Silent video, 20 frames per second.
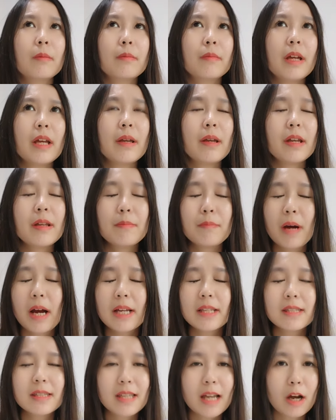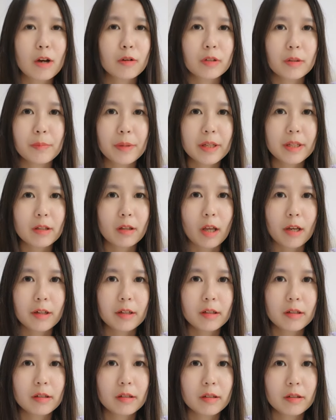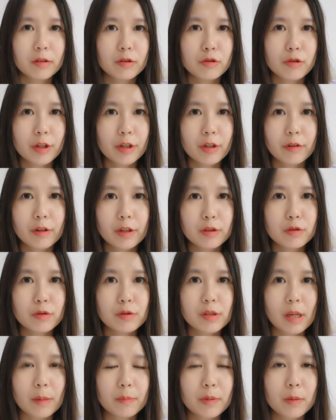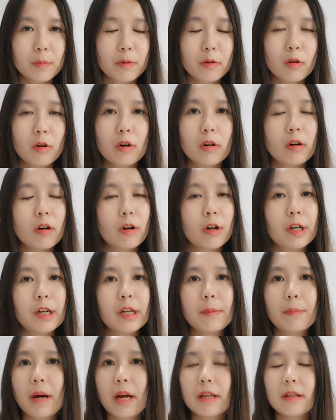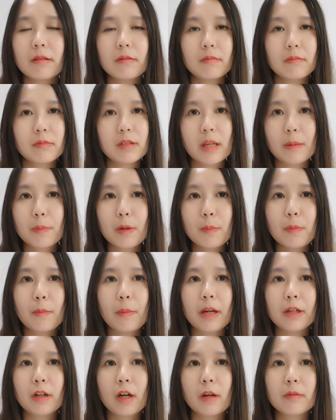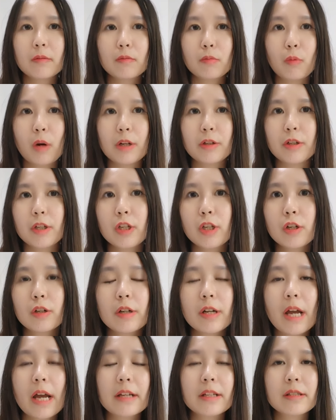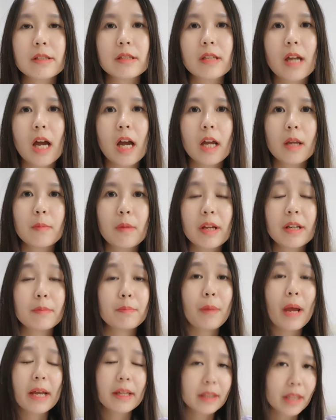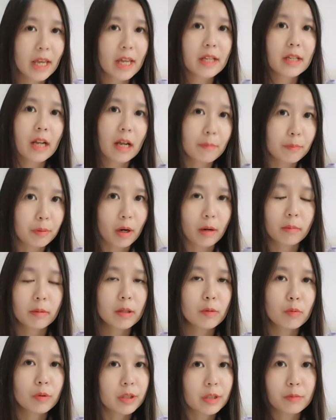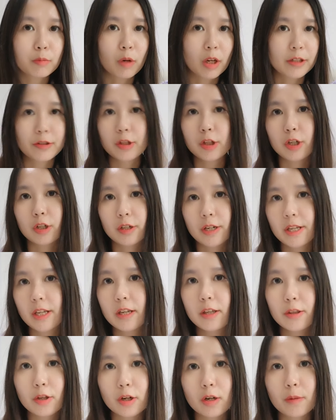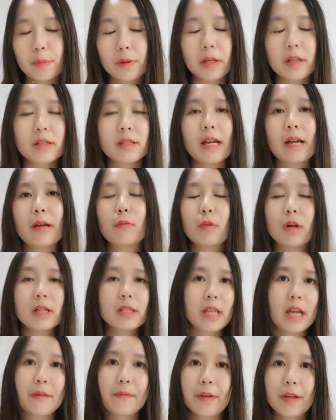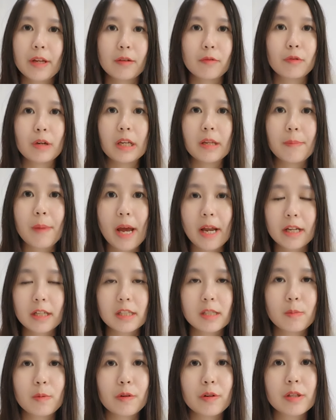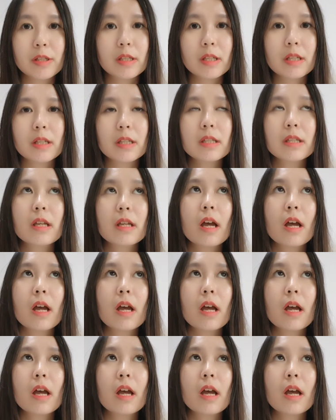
It might sound a bit like triggering to some people, or it might, some people might not want to hear it at this time. And back then, I probably wouldn't want to hear it either, because I was having really bad experiences.